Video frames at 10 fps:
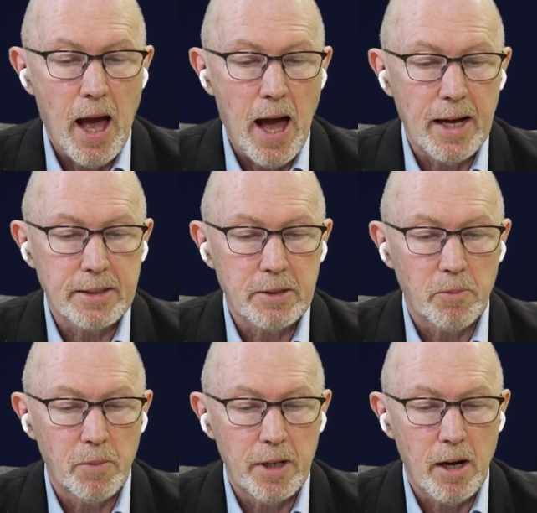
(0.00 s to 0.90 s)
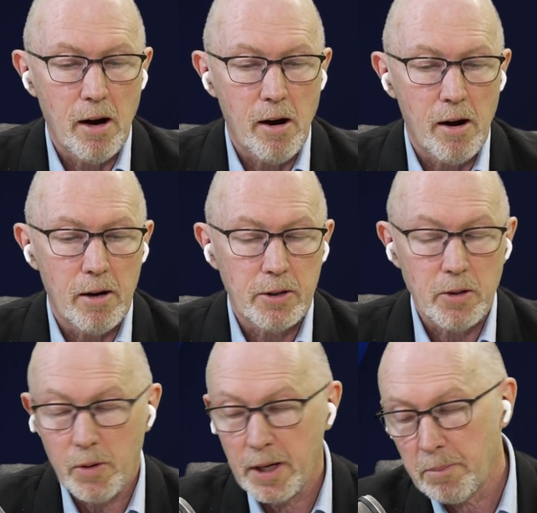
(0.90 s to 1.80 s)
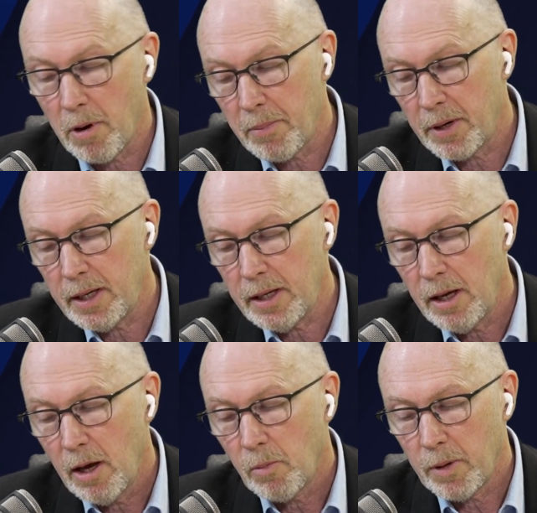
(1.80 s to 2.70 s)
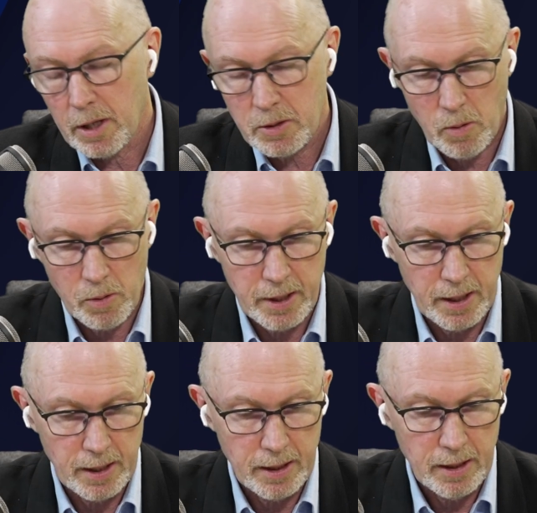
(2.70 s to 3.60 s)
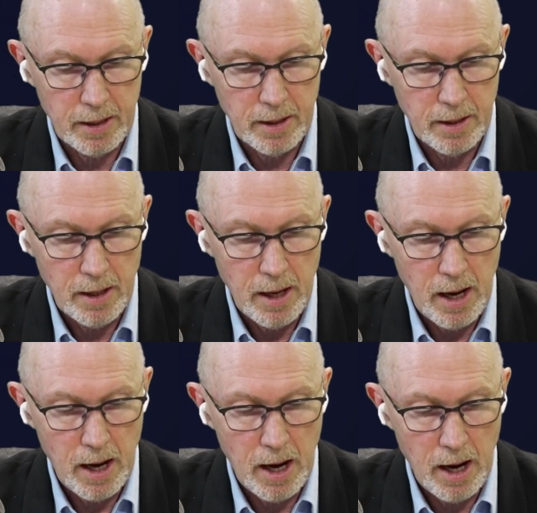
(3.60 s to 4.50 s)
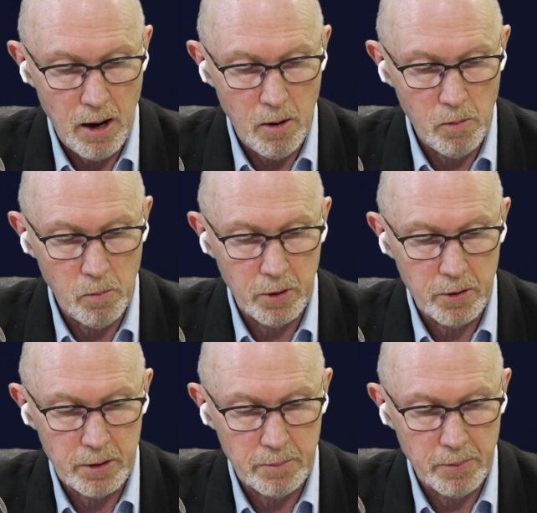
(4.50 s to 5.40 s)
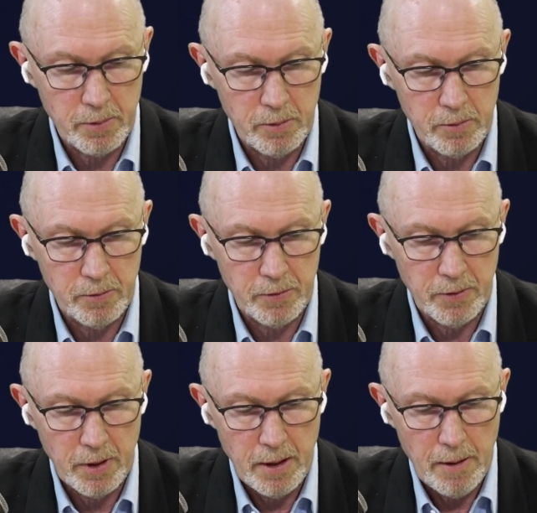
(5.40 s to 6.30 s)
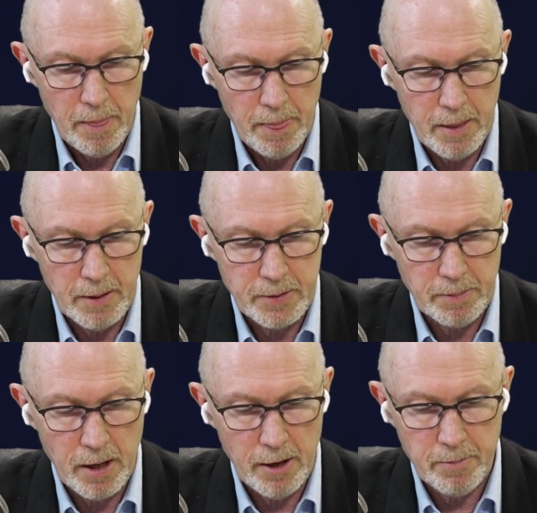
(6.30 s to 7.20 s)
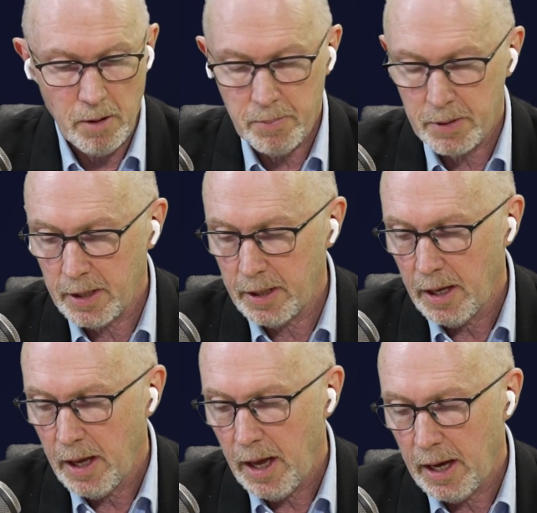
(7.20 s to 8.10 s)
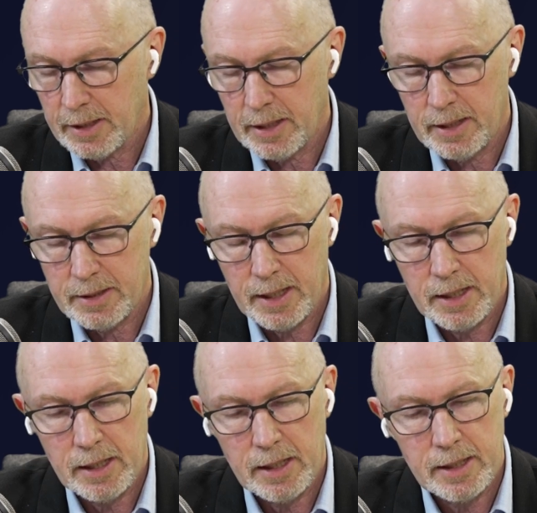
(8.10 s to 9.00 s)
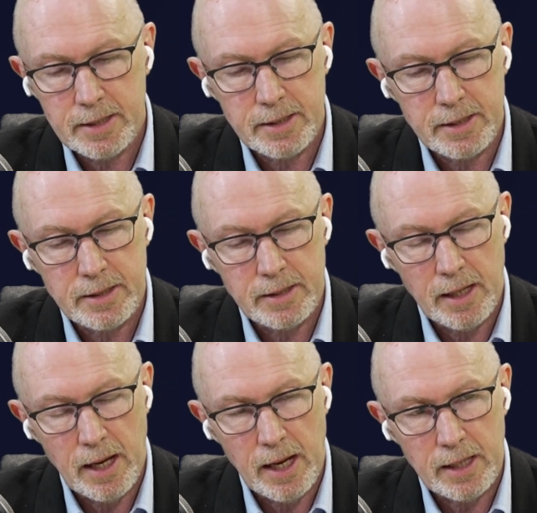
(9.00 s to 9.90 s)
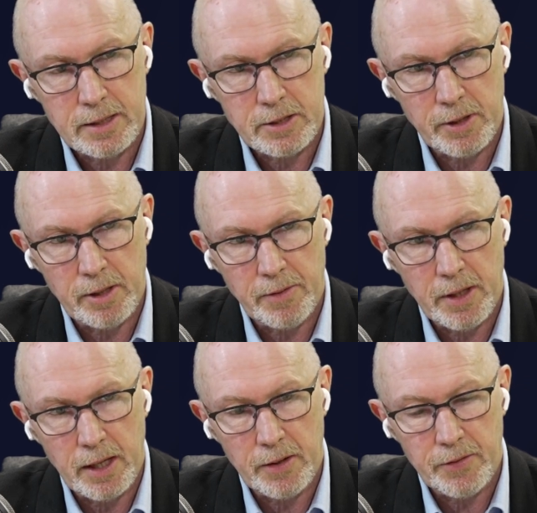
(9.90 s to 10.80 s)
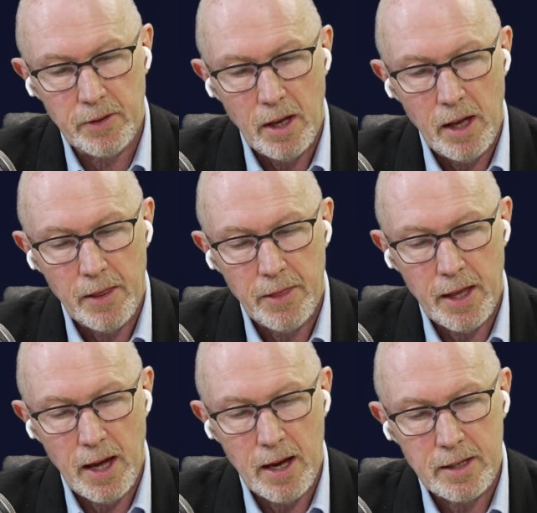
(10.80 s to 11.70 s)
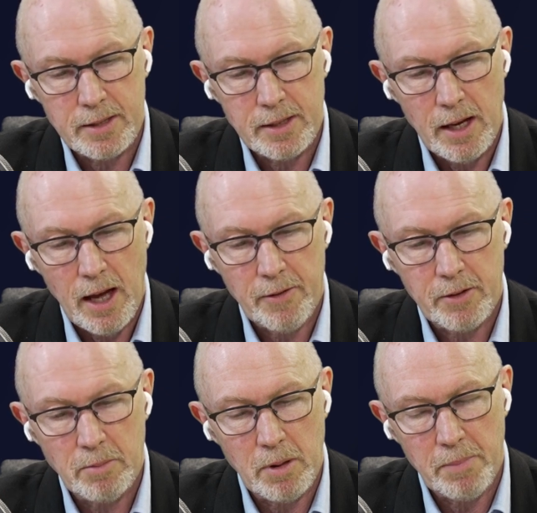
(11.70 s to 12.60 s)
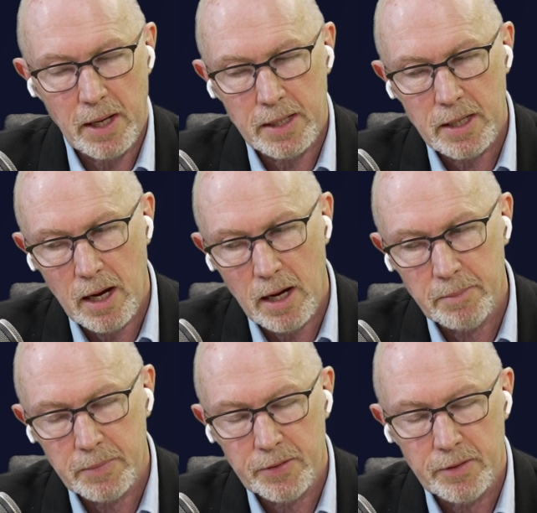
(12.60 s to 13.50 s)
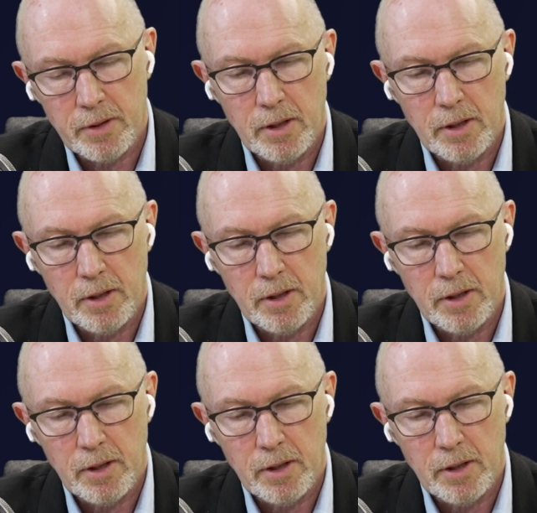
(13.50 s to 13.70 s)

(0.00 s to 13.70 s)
And we are talking property. We are talking how we could improve the supply of property, and Deanna listed a string of things that have come up many times.